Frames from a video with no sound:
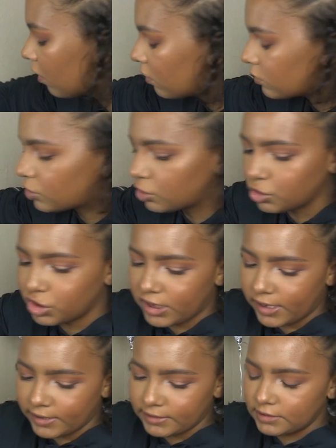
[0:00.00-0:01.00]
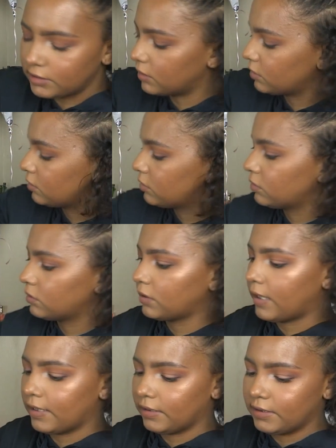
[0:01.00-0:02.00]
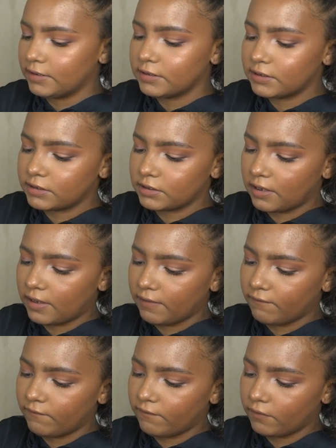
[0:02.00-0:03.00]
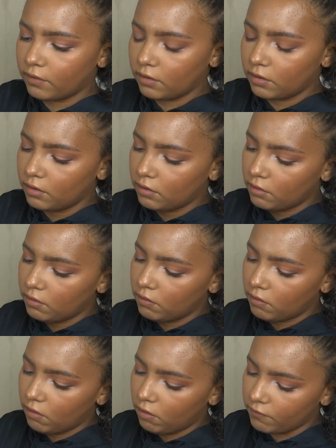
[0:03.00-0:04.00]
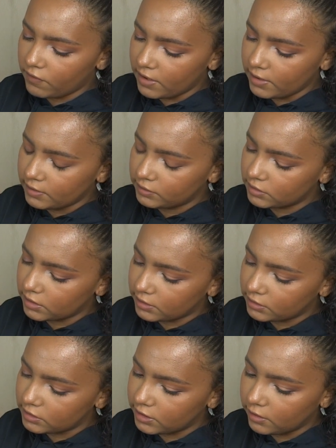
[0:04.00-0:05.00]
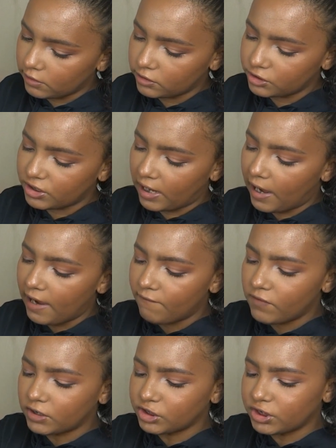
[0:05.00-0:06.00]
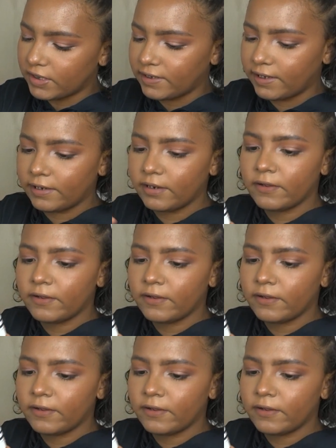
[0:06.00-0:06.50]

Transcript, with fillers: two shades at least of all these concealers. I have the shade